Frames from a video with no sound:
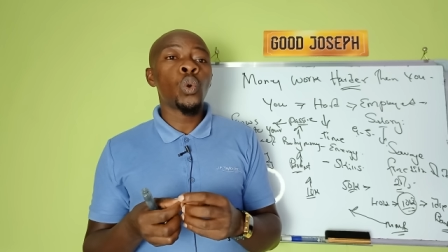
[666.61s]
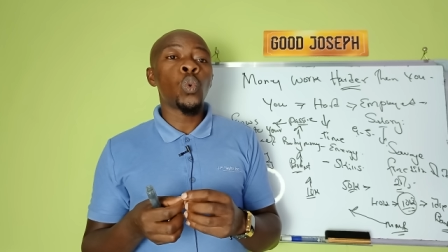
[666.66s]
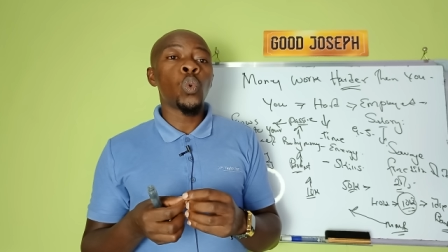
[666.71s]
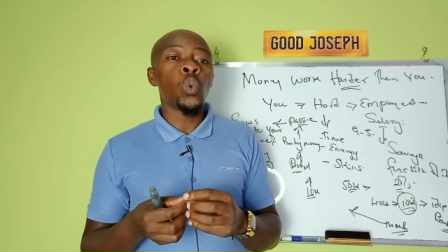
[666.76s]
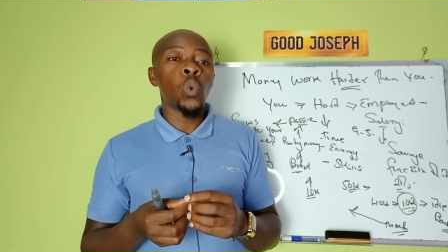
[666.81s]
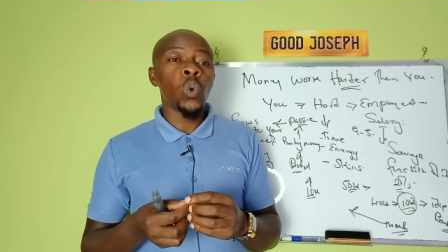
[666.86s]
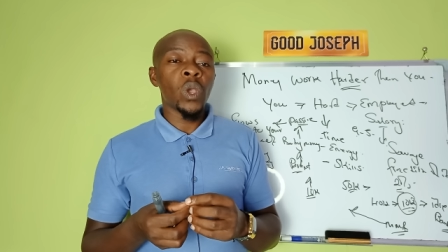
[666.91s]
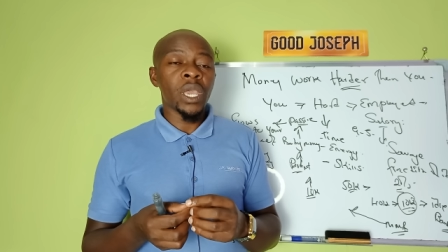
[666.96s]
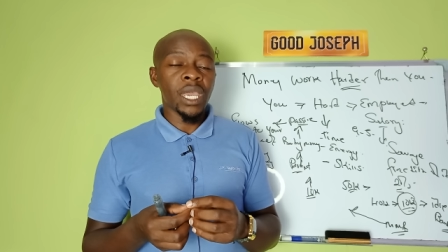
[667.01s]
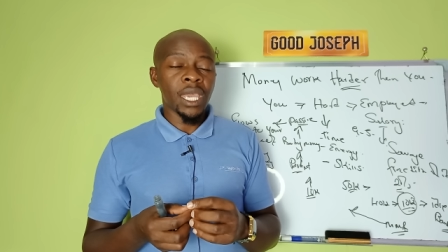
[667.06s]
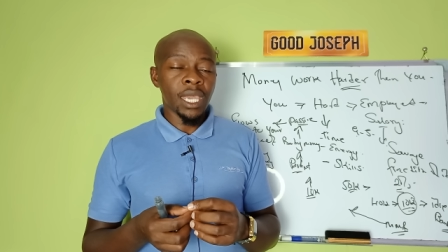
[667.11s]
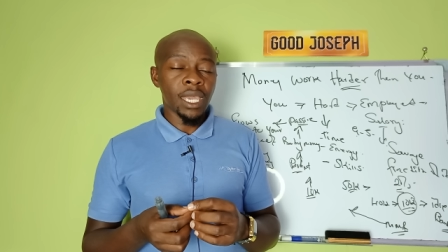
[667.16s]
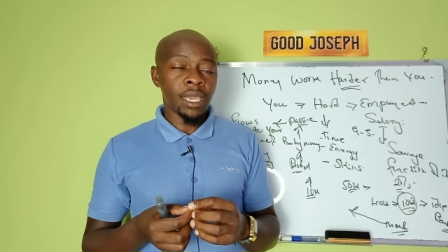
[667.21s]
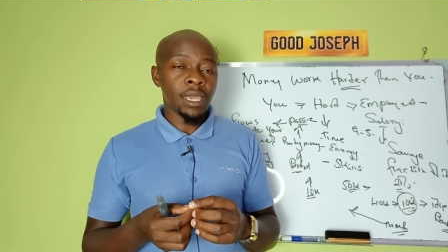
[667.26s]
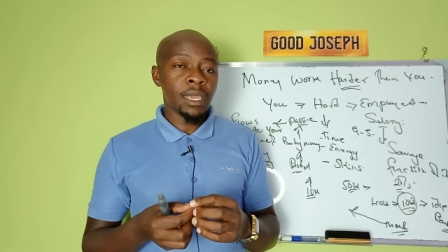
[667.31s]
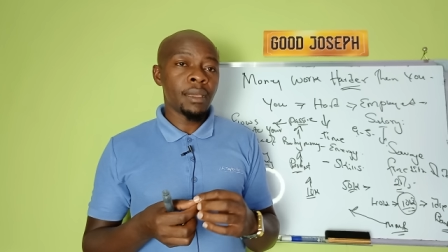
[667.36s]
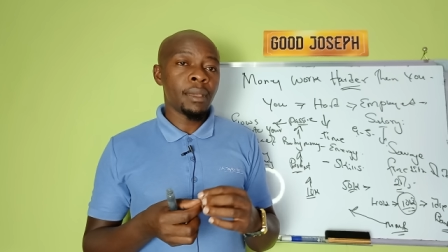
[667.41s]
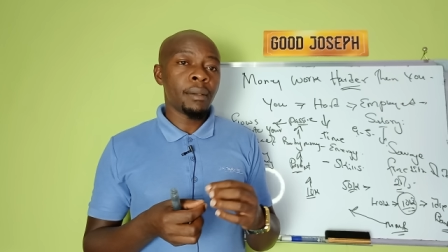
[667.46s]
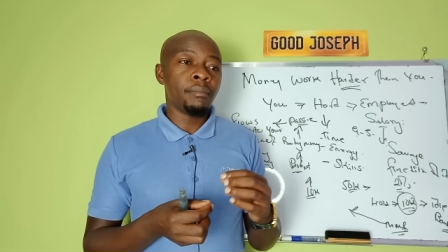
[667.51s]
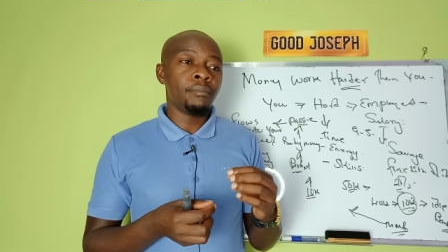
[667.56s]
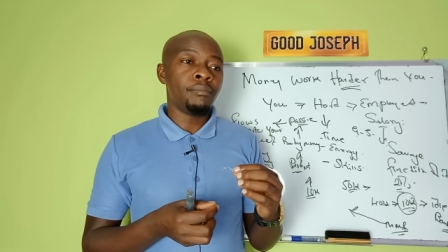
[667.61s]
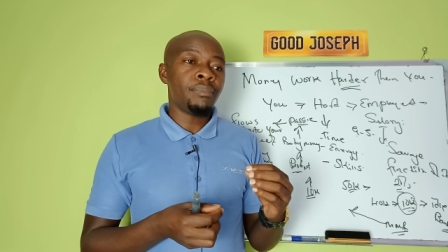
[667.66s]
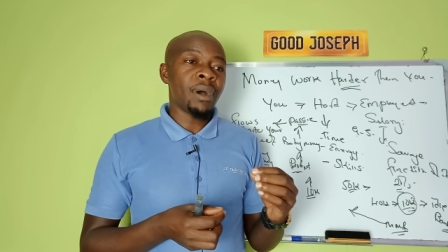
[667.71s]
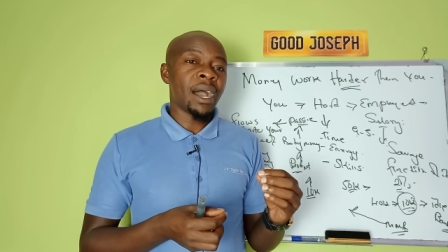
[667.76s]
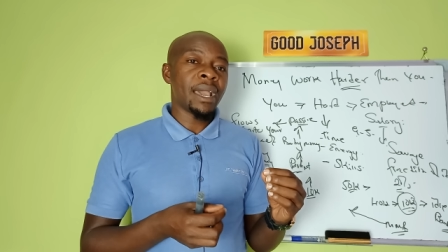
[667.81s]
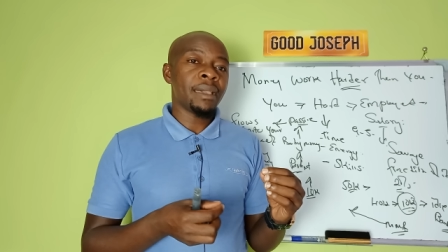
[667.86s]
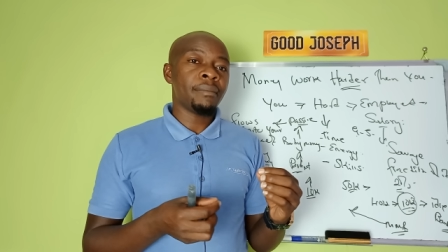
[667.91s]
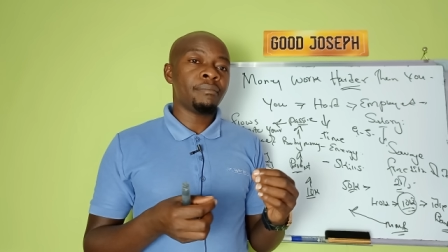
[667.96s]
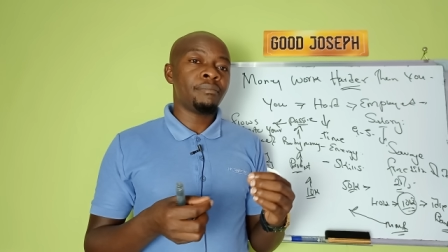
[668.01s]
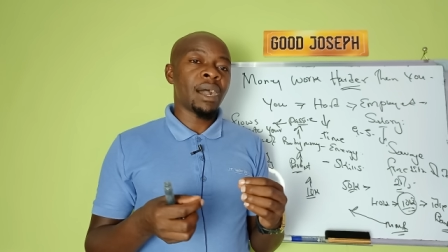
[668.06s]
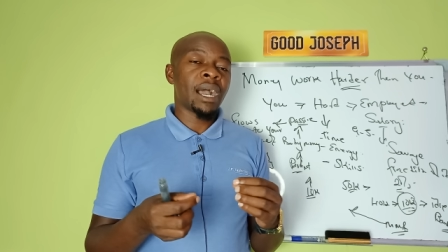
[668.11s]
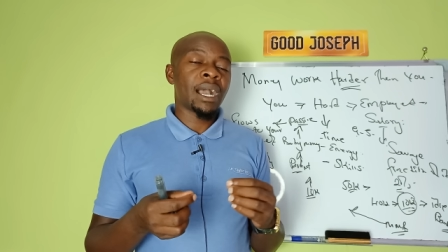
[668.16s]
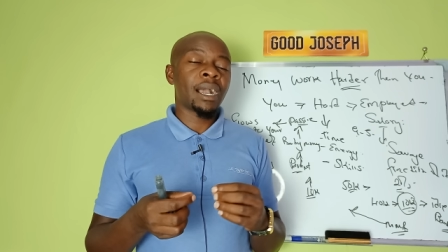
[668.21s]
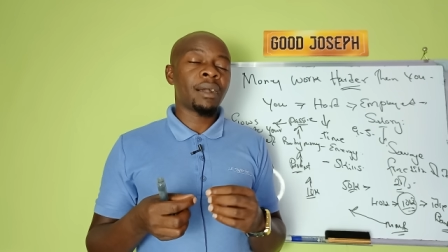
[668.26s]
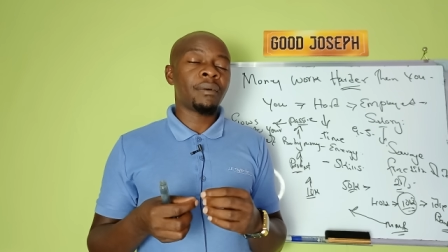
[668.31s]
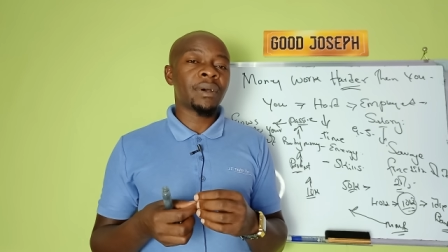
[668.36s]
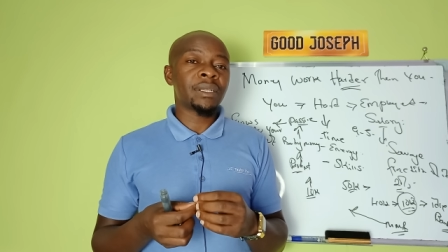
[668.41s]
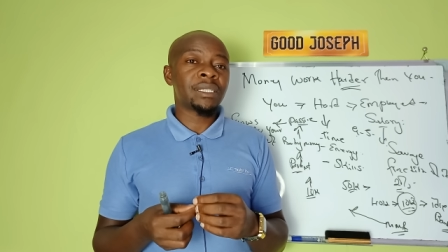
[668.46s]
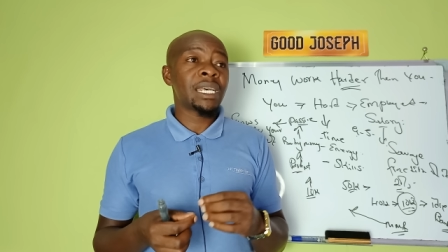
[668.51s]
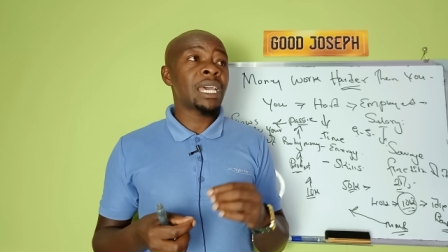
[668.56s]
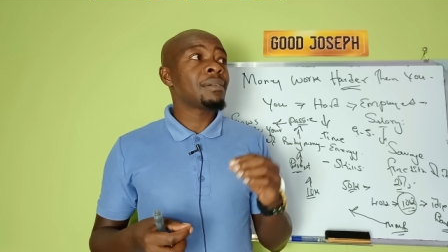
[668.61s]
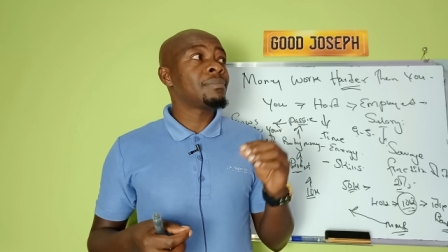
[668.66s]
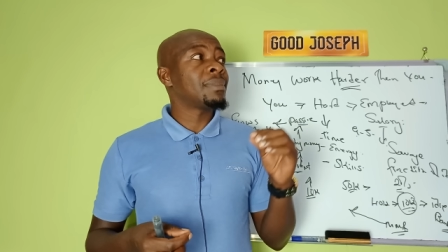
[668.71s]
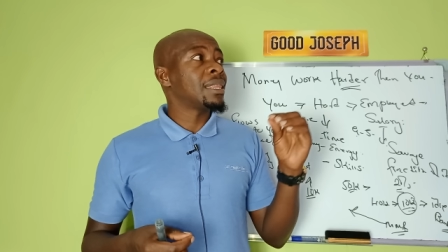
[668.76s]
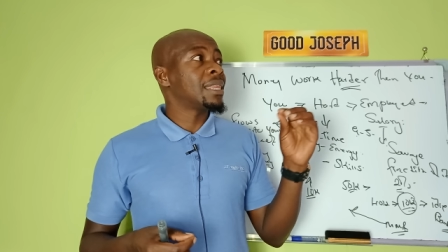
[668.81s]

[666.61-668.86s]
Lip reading: we buy back our time,